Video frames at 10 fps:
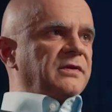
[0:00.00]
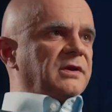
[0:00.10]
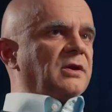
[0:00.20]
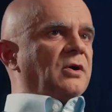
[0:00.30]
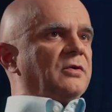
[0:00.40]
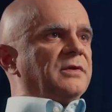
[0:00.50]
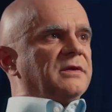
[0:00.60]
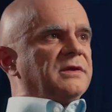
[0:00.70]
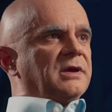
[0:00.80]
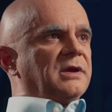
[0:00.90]
thing. On the
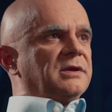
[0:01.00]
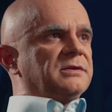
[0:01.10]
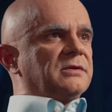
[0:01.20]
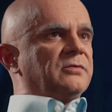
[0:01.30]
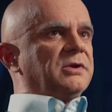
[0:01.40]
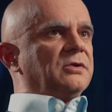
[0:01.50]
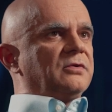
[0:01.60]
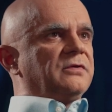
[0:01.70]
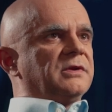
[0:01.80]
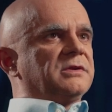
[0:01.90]
other hand, we
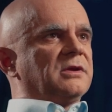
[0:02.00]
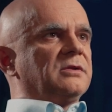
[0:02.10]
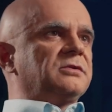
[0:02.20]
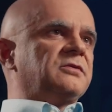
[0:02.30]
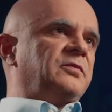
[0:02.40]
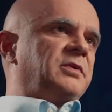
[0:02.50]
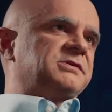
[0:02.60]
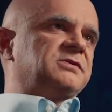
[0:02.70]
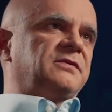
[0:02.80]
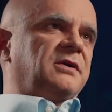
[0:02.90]
know that a lot of
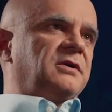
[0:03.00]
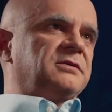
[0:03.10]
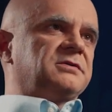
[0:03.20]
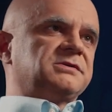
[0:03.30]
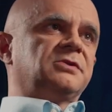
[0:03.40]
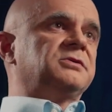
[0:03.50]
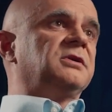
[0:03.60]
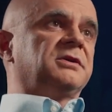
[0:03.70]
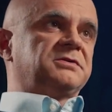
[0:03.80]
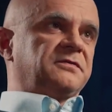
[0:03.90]
parts of the country is not
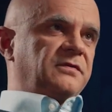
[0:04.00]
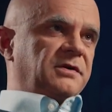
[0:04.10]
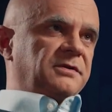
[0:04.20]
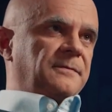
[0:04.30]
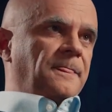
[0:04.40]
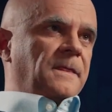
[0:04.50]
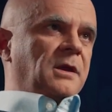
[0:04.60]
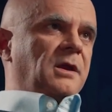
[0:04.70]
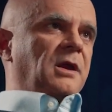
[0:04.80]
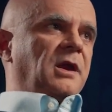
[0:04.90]
electrified.
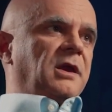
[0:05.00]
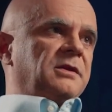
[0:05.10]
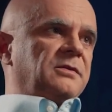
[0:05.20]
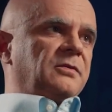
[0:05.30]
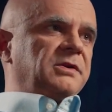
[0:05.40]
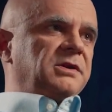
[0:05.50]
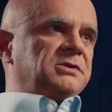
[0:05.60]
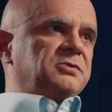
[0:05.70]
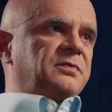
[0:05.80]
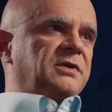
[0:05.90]
And we
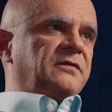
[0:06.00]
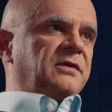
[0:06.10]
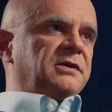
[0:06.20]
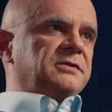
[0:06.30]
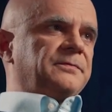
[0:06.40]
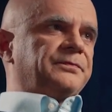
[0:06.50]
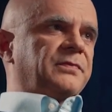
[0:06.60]
need to provide